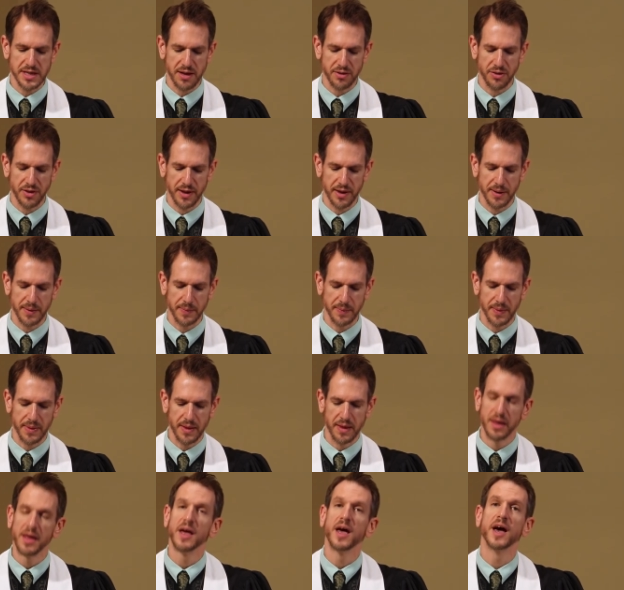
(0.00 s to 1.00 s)
nothing
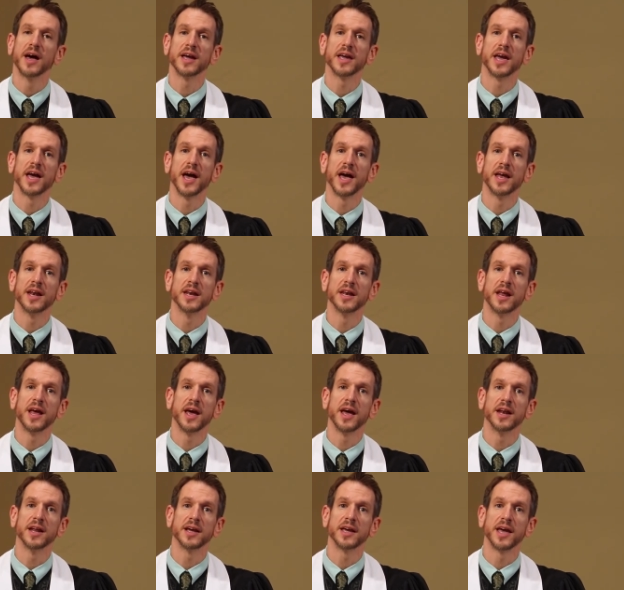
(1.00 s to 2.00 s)
again
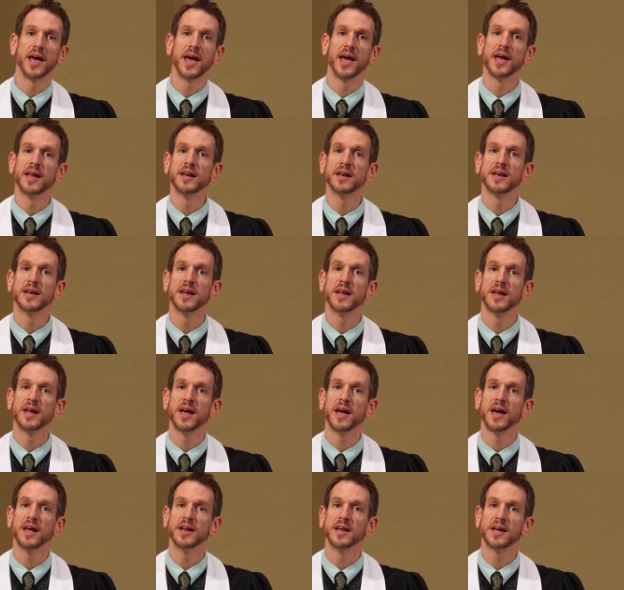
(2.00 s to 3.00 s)
and again
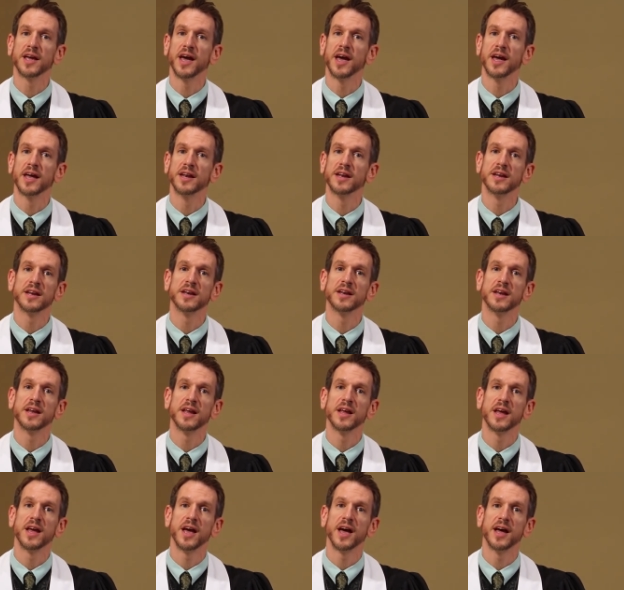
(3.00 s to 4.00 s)
and again
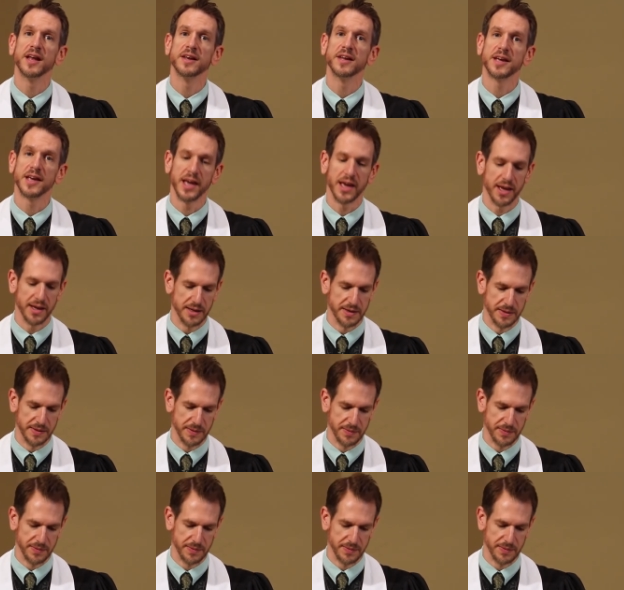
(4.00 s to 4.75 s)
and again.